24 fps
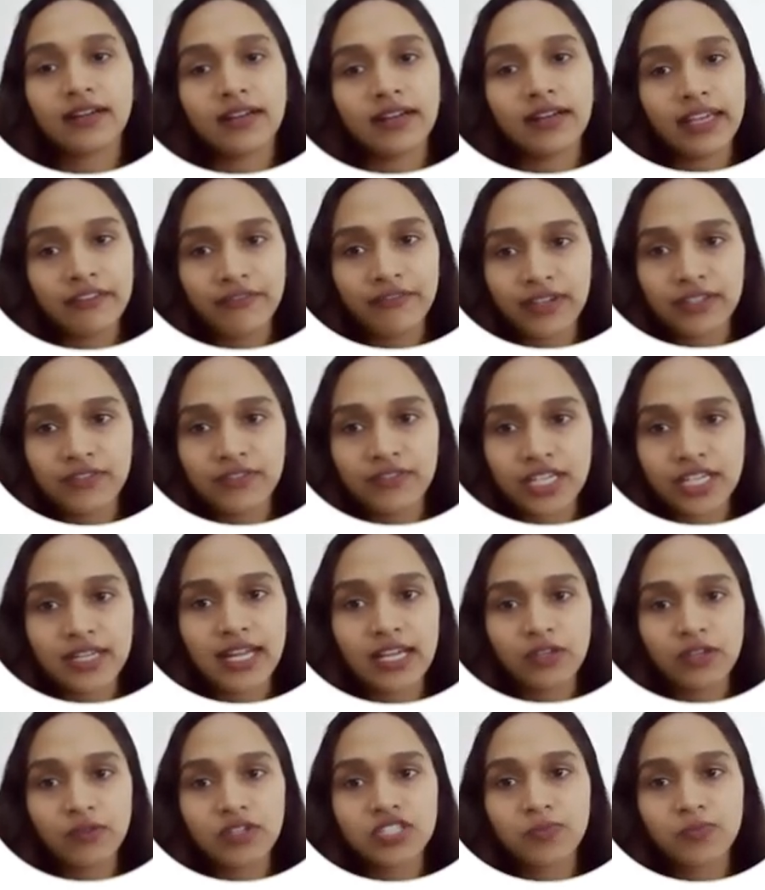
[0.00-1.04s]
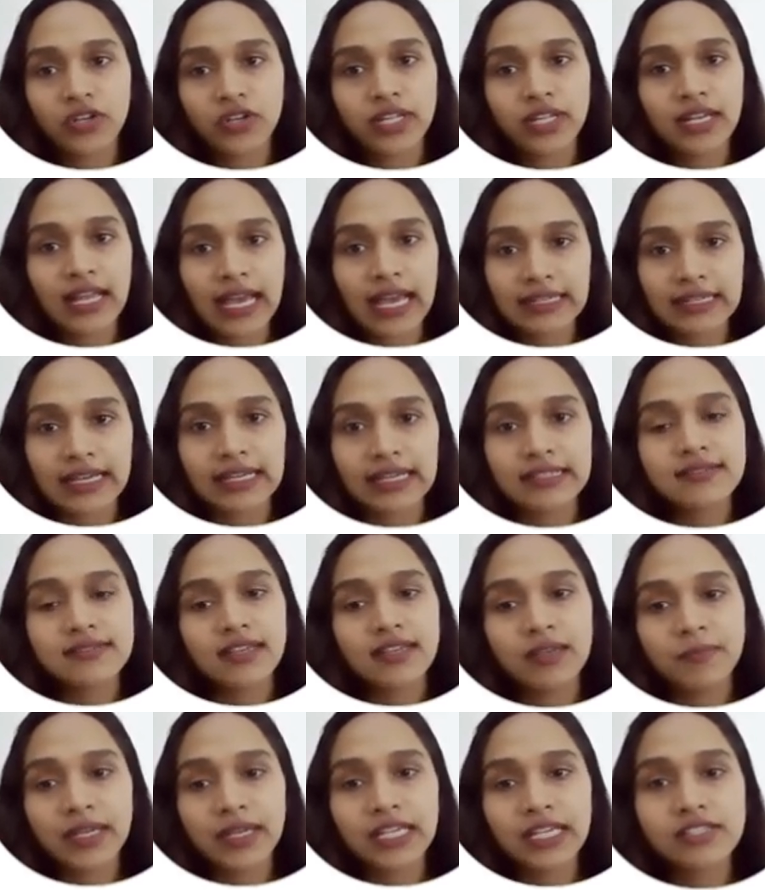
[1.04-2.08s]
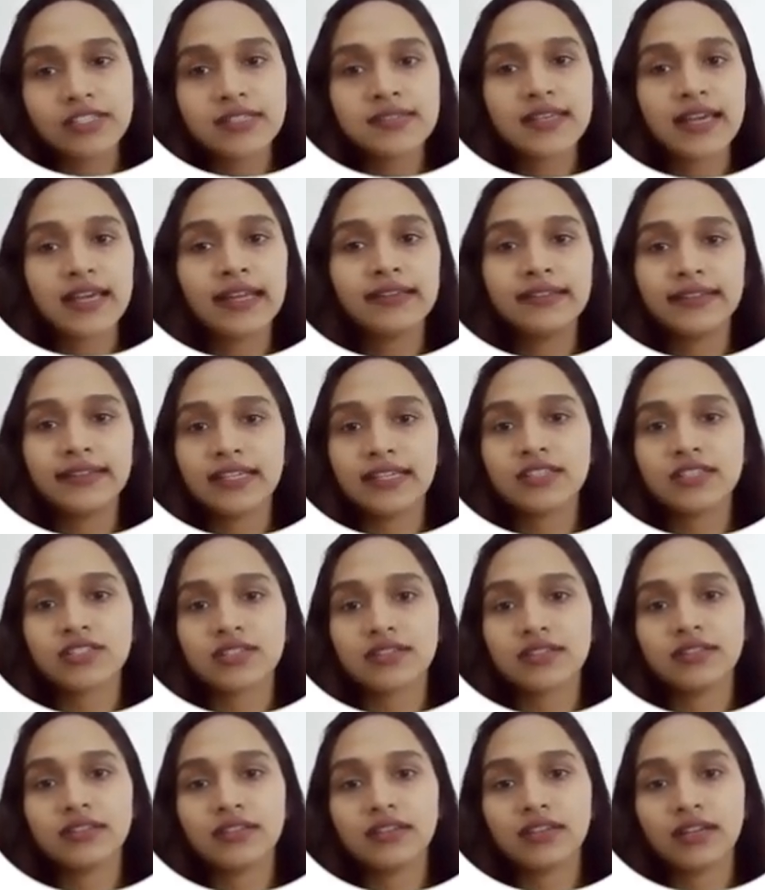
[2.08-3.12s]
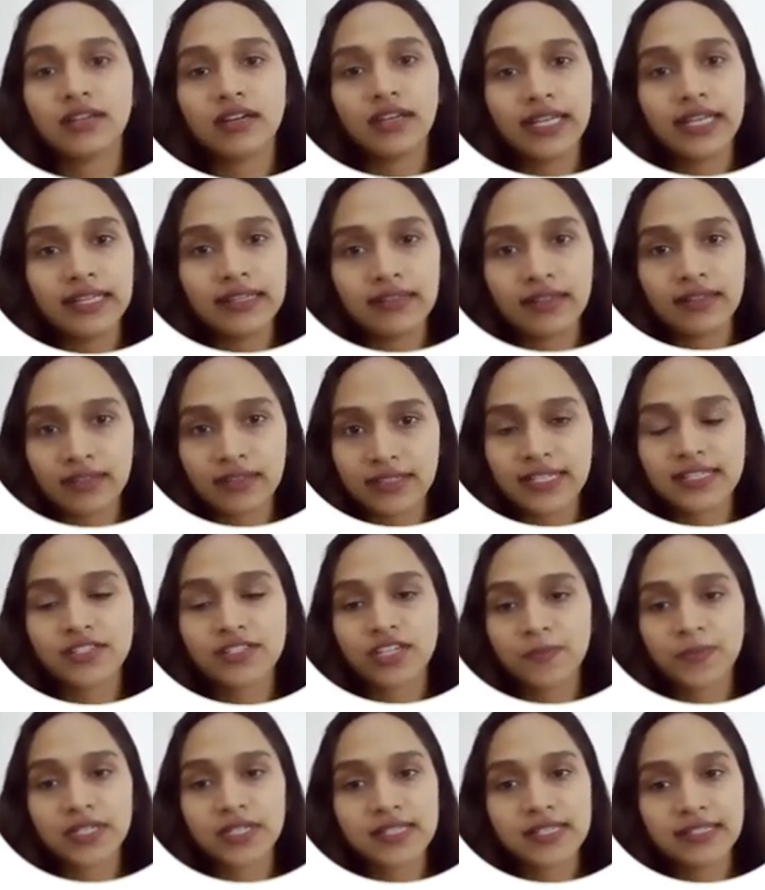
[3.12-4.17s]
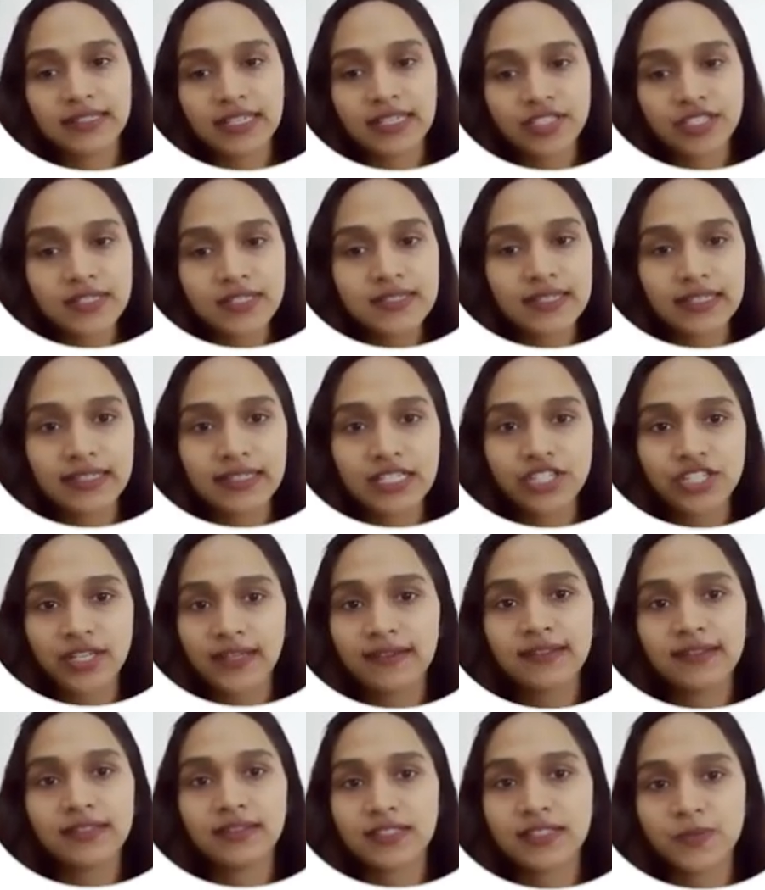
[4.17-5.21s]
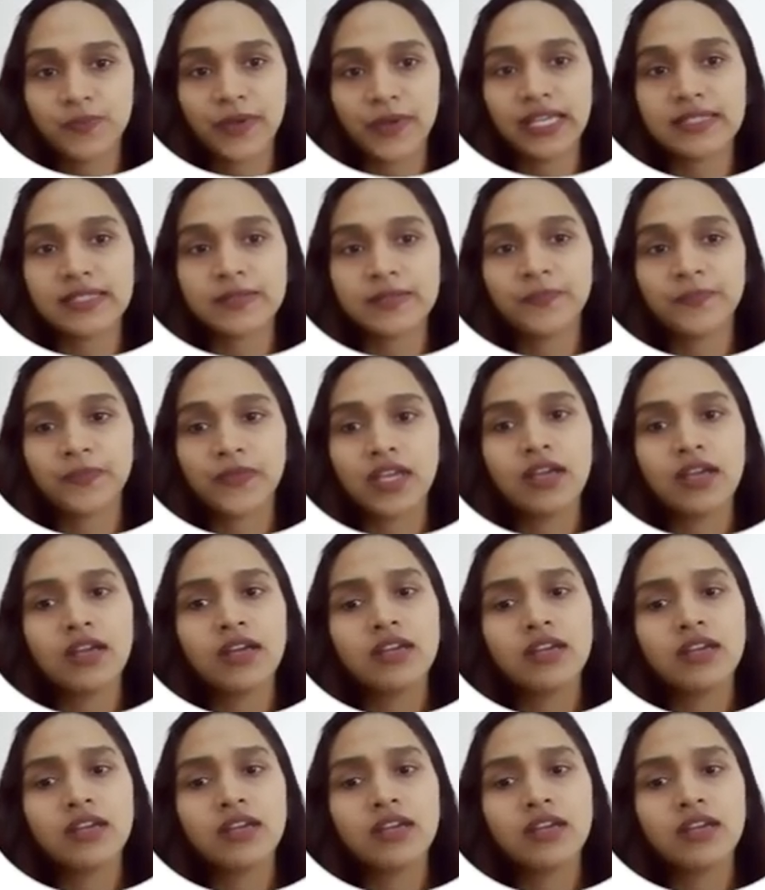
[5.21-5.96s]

a vision language model aligns images and text representations in a shared space.